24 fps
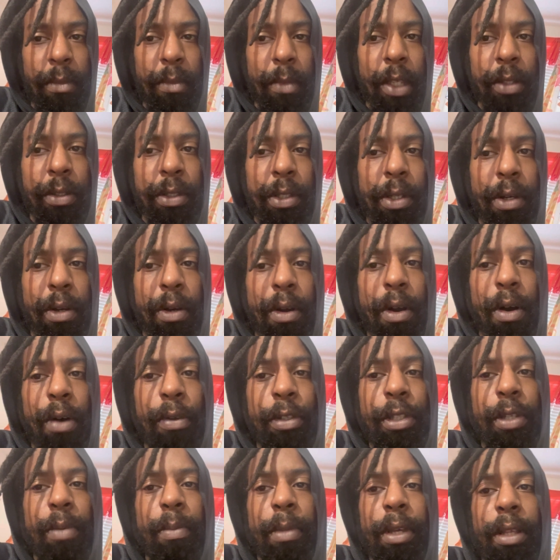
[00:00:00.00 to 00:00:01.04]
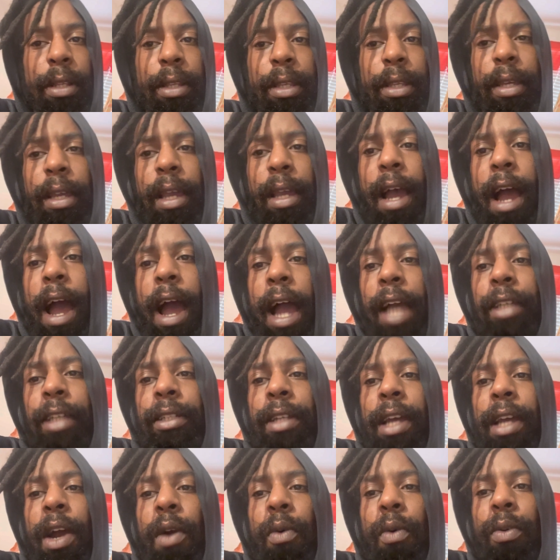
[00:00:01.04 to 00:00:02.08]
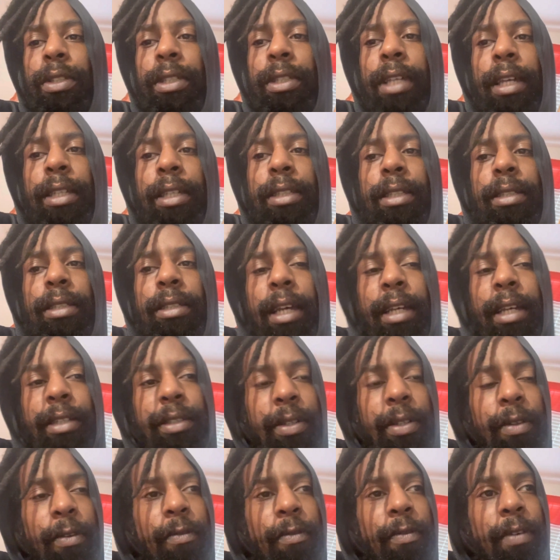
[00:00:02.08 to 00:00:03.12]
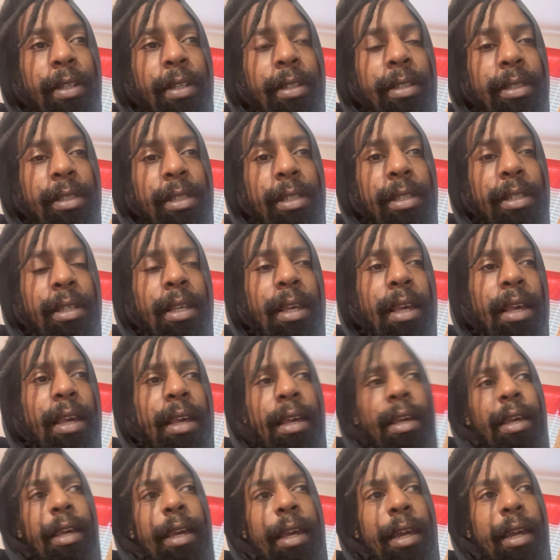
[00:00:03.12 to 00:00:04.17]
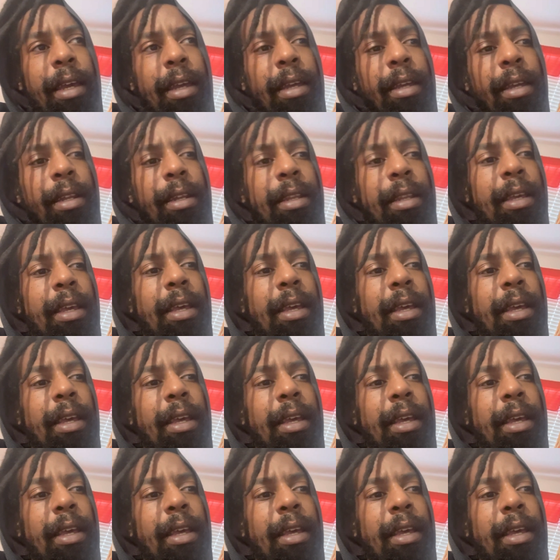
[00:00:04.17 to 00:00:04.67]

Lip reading: So ultimately, Eisenhower takes this as an offense, and